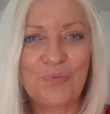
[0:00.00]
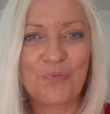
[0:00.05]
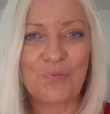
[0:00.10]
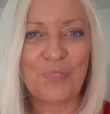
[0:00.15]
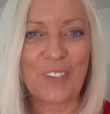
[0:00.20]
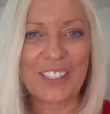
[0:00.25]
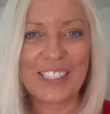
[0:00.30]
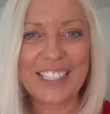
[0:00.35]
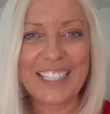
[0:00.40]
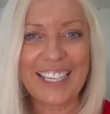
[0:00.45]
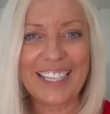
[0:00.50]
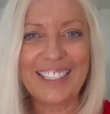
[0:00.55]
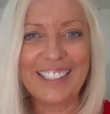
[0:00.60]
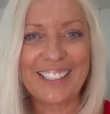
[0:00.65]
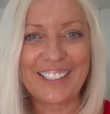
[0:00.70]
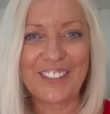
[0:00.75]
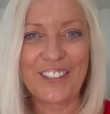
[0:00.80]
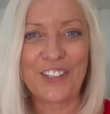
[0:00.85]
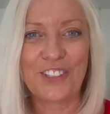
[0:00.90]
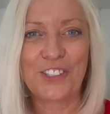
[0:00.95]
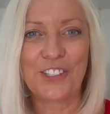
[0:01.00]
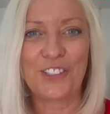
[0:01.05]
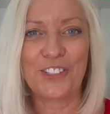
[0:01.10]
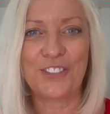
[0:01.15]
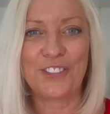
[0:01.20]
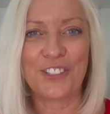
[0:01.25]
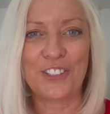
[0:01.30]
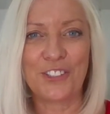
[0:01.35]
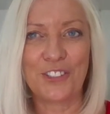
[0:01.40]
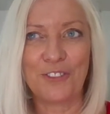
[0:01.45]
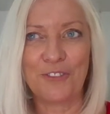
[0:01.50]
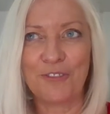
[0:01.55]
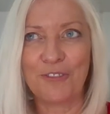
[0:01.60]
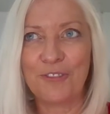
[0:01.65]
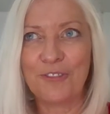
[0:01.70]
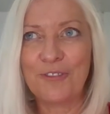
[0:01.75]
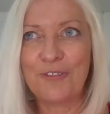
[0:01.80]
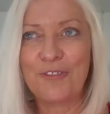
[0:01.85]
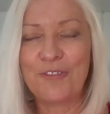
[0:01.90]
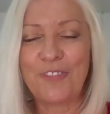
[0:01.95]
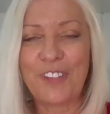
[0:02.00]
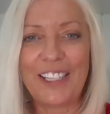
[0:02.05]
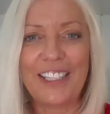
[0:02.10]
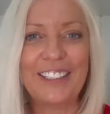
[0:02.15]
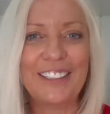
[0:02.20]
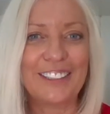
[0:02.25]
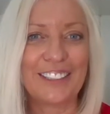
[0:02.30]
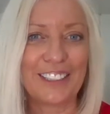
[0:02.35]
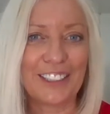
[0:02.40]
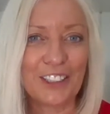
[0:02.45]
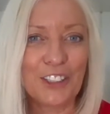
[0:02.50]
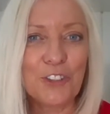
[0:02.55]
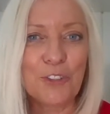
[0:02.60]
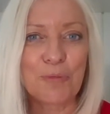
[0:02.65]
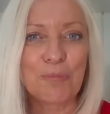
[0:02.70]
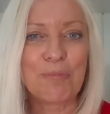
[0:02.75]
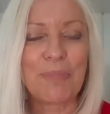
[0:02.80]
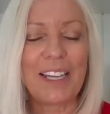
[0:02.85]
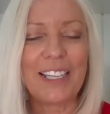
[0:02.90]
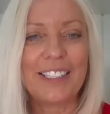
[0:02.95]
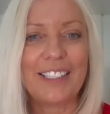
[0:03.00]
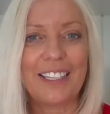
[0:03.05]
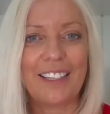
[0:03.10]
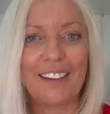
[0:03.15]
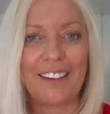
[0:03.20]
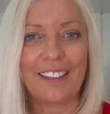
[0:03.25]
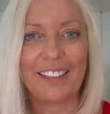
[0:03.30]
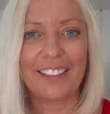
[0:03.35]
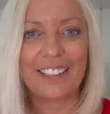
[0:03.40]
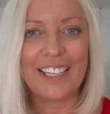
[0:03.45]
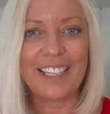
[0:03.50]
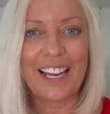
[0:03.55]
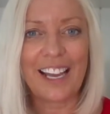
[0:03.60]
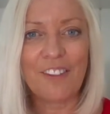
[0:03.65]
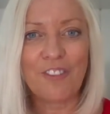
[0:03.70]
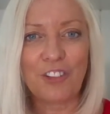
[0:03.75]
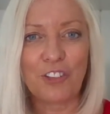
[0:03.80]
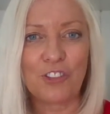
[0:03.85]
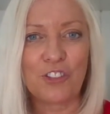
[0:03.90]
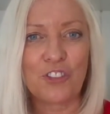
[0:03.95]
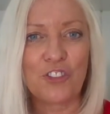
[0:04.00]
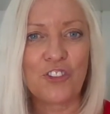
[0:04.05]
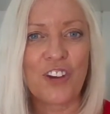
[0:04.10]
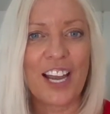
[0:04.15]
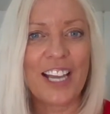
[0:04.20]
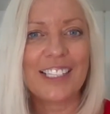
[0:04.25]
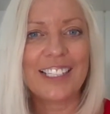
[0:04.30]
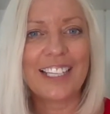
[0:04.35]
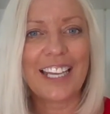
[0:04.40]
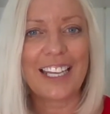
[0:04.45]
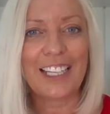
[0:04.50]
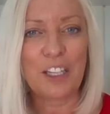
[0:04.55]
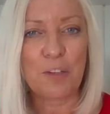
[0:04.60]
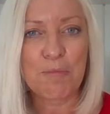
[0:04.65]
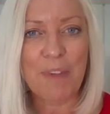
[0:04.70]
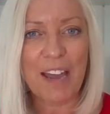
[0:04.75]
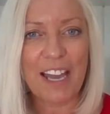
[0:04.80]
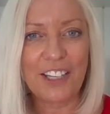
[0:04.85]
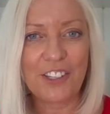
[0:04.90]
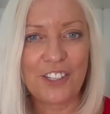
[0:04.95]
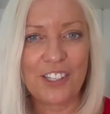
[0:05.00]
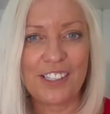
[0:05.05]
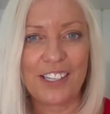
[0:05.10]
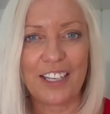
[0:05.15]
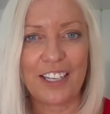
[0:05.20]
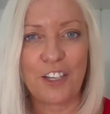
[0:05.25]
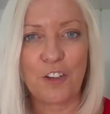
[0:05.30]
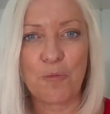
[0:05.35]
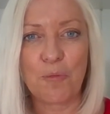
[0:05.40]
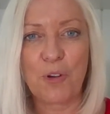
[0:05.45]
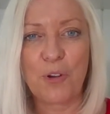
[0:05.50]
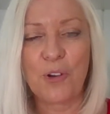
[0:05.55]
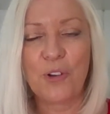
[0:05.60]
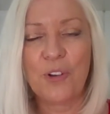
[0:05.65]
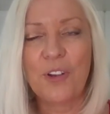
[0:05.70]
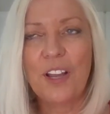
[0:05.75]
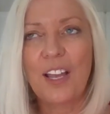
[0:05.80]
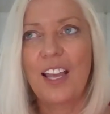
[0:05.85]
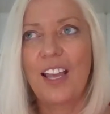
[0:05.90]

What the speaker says: my skin started to feel and look better. I didn't have those dry, scaly patches anymore.